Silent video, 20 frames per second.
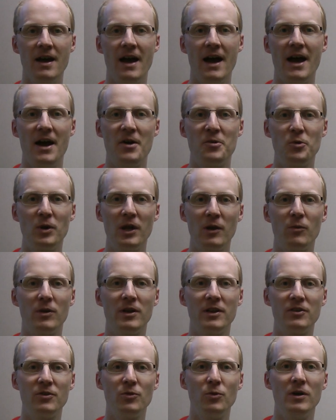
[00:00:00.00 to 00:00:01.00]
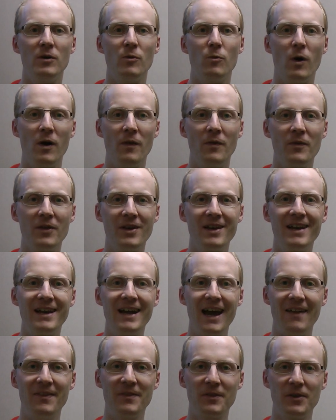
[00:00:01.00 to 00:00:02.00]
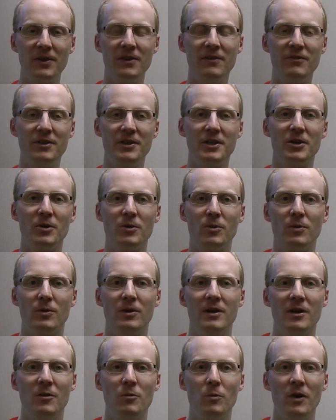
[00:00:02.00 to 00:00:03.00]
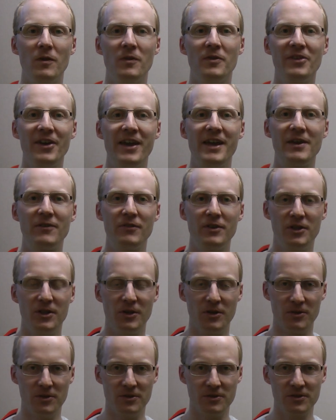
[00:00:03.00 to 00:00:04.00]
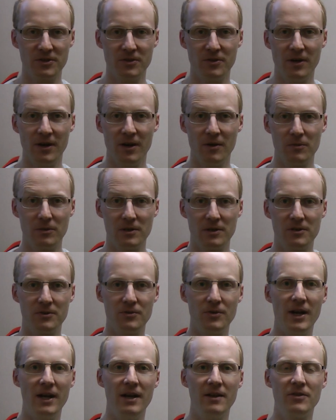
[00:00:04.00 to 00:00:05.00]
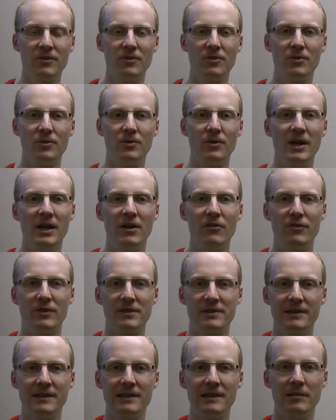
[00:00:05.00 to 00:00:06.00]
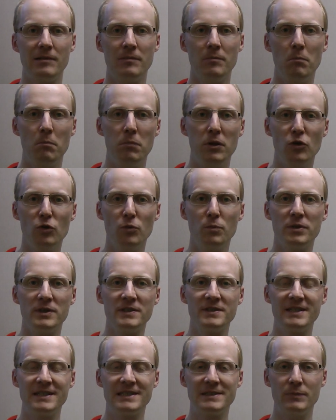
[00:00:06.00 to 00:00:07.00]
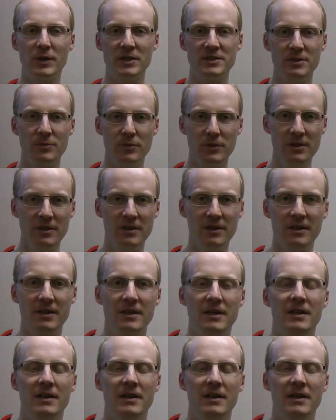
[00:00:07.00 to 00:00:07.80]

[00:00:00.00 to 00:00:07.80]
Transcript: I really want to do a one cut video, a one take video, so I will try to have as little bloopers as possible.